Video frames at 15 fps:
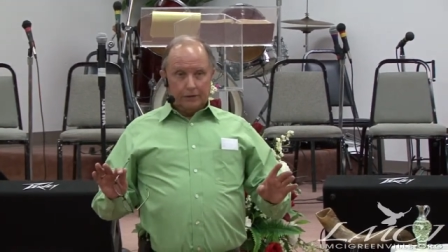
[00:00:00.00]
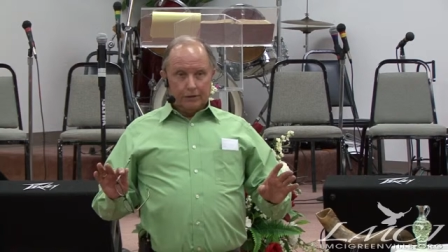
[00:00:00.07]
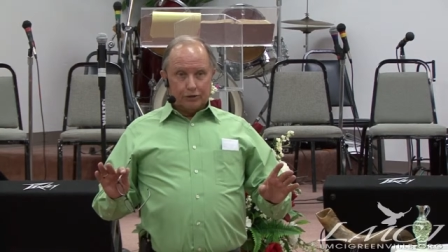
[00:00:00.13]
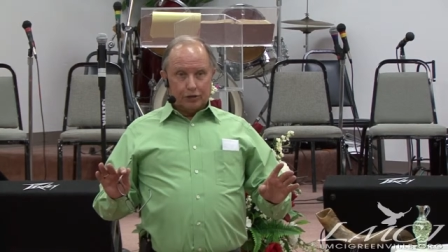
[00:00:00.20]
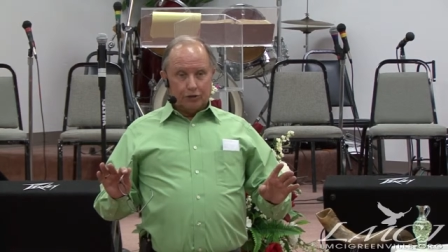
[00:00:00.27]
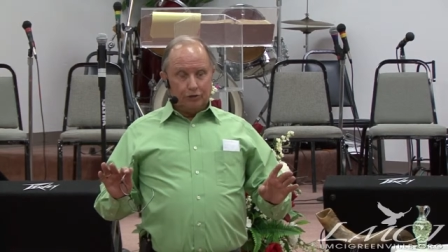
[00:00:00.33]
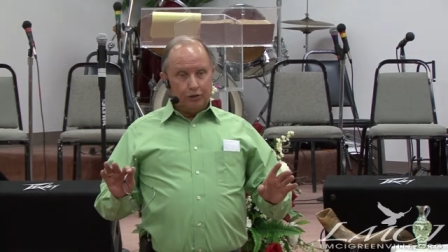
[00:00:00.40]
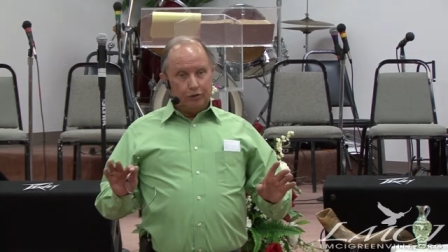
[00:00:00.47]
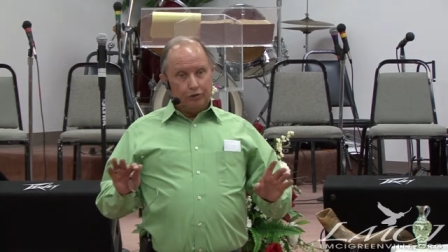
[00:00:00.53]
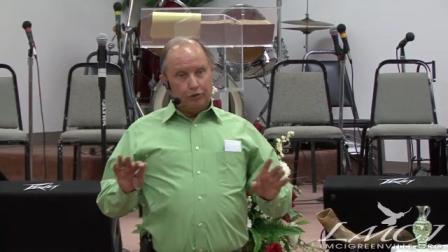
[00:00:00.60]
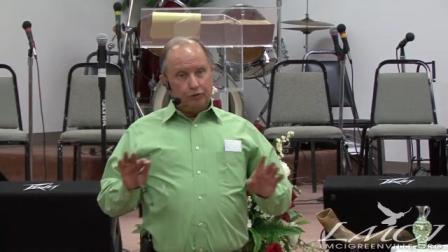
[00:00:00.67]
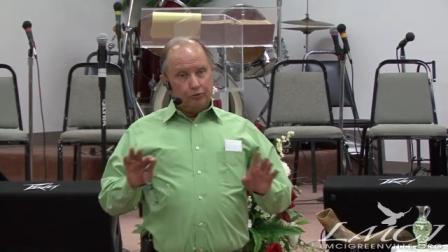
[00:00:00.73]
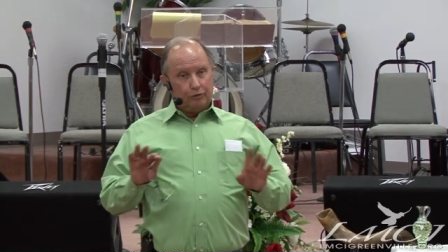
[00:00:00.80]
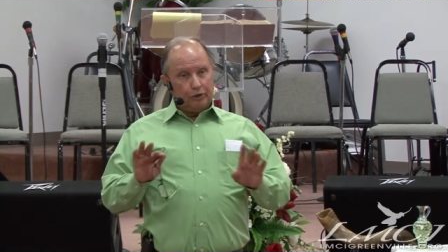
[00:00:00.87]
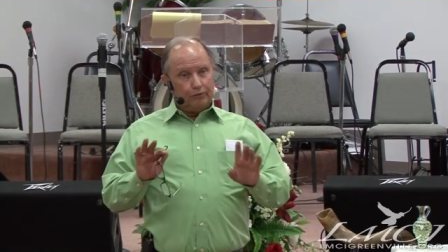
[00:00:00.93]
So you,
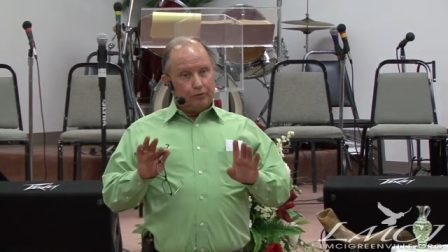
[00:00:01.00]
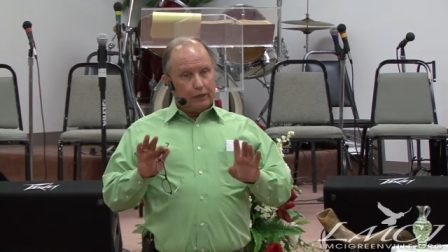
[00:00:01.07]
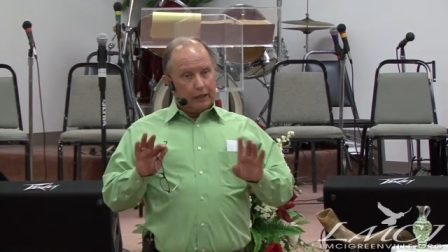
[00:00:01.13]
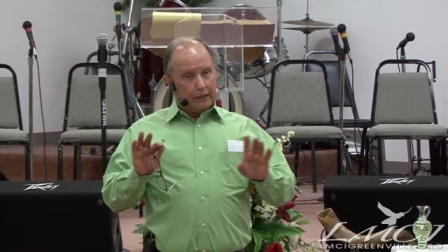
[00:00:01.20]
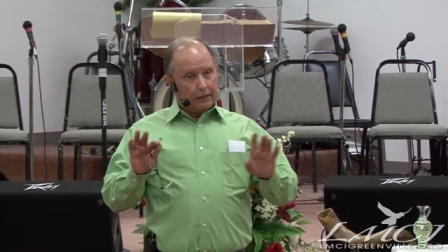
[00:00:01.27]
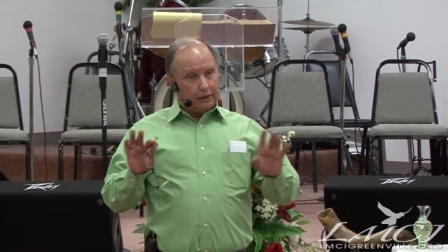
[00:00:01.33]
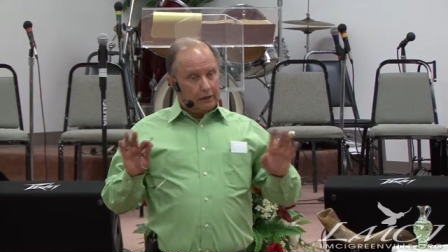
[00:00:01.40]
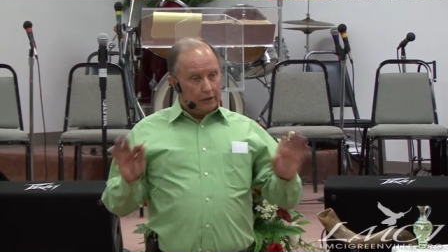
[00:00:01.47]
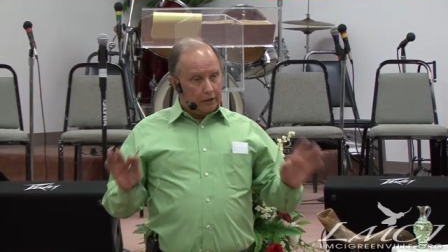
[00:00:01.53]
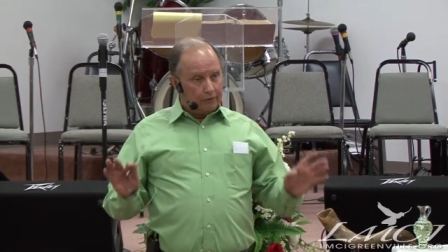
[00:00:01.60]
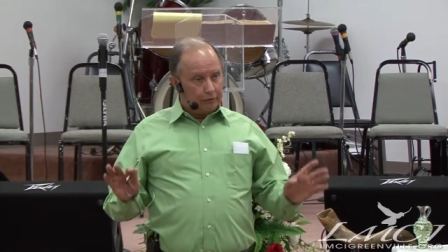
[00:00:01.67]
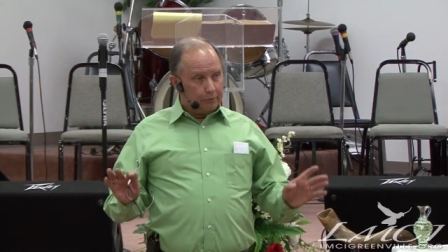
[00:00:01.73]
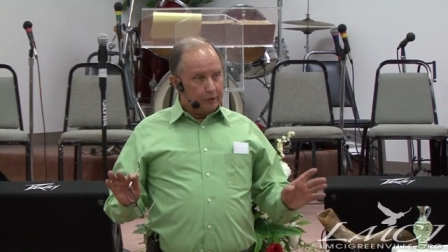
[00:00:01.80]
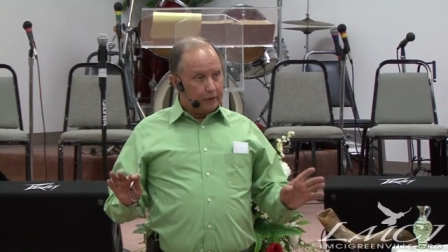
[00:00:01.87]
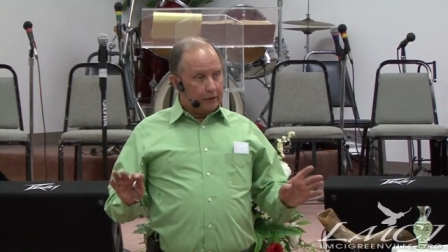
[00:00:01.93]
you, you've got a
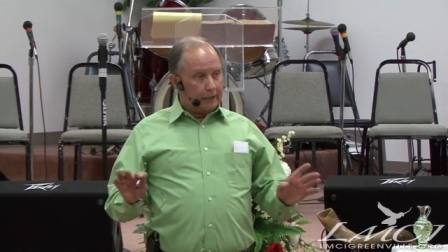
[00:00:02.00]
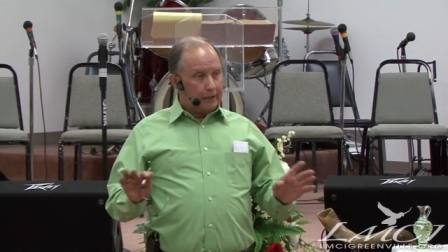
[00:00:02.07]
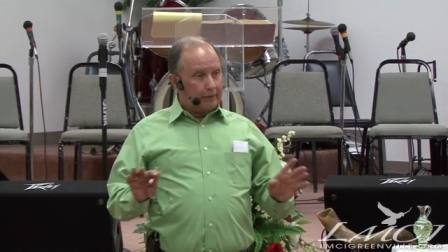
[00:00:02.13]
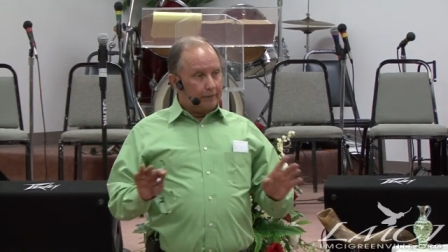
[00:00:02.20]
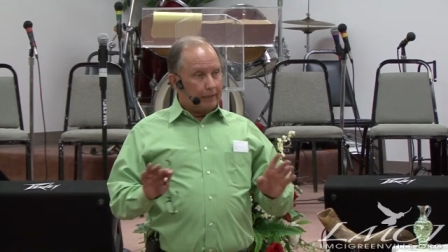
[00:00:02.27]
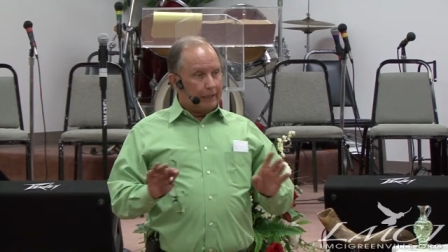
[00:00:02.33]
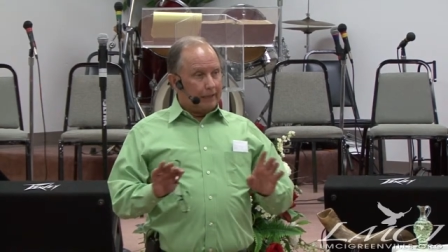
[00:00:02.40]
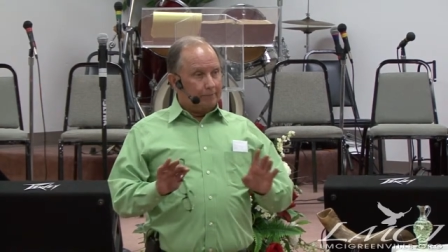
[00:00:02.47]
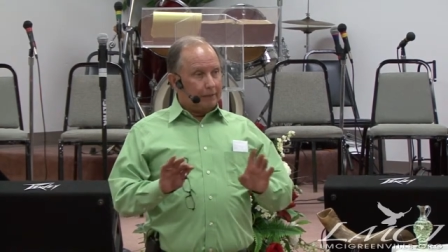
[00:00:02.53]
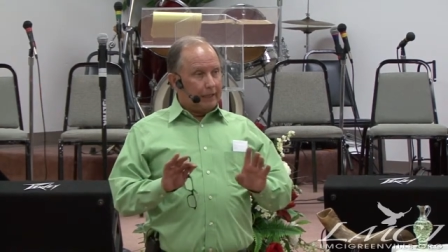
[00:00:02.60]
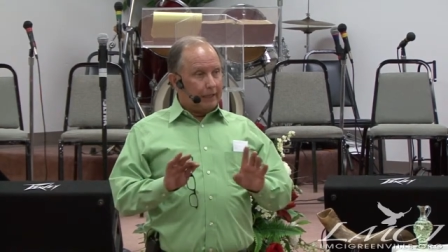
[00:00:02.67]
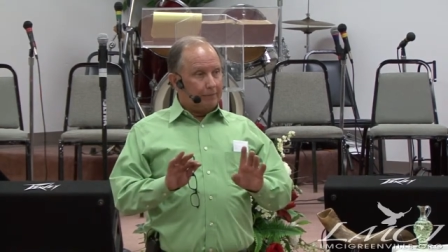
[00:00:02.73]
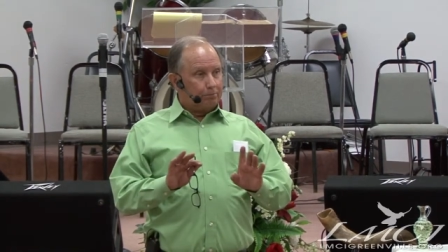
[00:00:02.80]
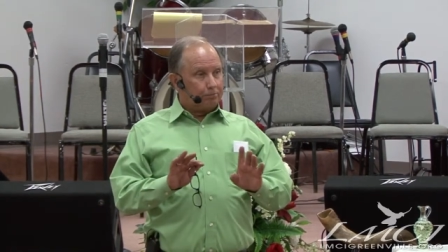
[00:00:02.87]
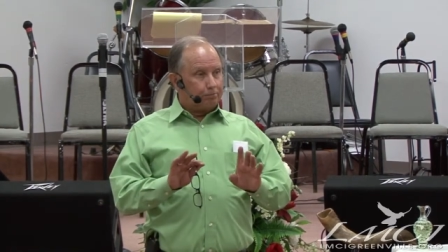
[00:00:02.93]
government, and I'm, I'm,
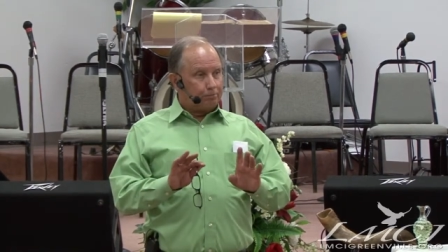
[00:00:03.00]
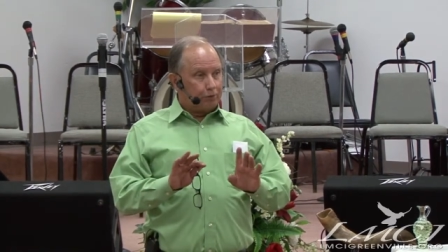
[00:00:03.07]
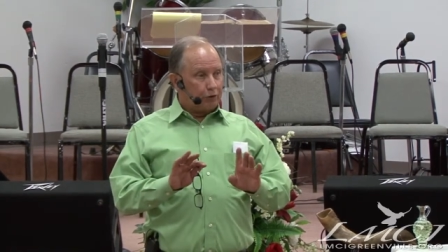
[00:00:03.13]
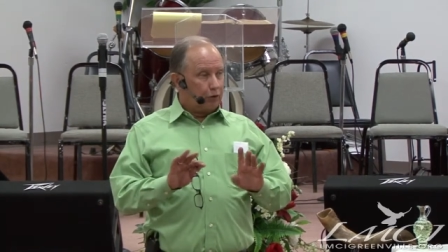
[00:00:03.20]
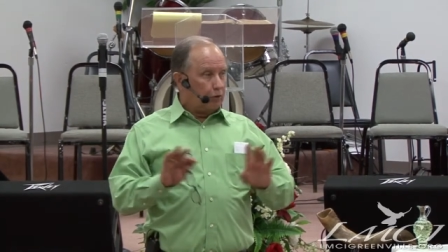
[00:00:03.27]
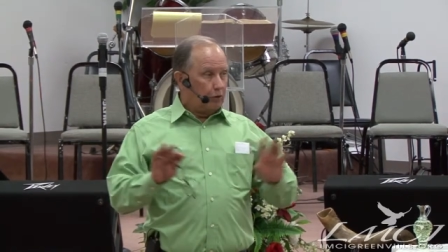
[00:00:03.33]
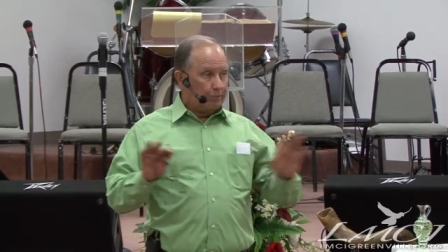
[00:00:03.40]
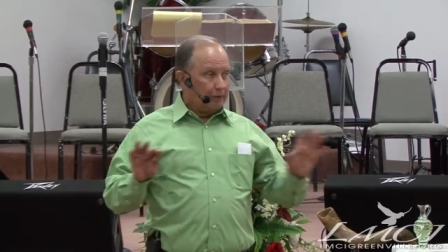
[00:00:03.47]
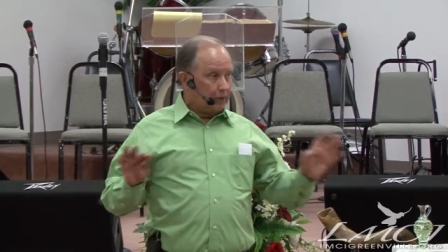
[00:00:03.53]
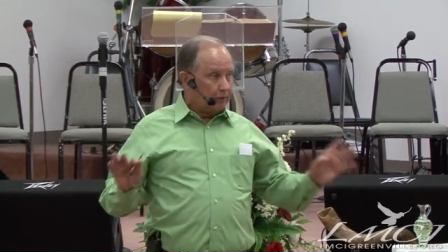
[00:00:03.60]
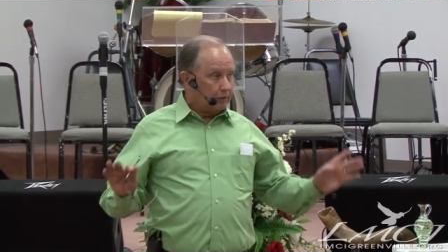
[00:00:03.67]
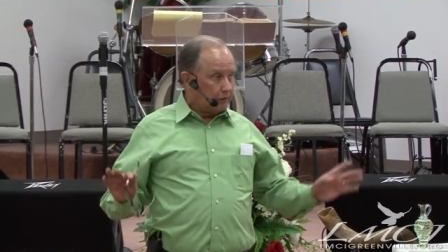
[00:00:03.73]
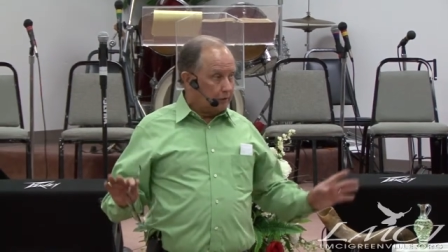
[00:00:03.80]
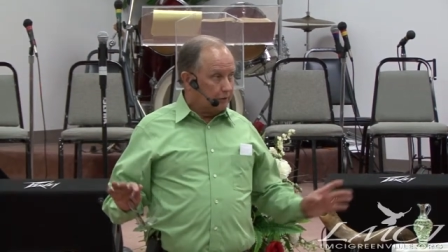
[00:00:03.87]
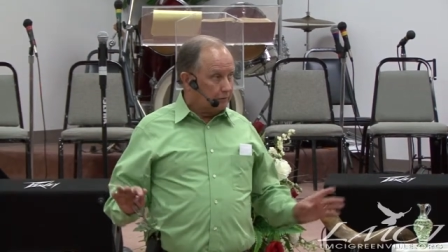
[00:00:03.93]
I'm pro
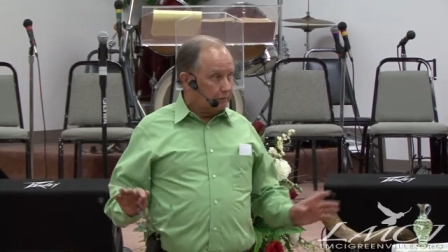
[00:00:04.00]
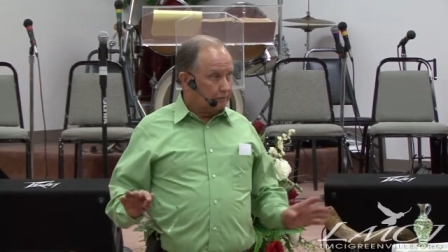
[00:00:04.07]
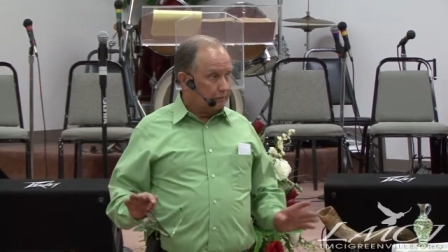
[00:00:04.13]
American.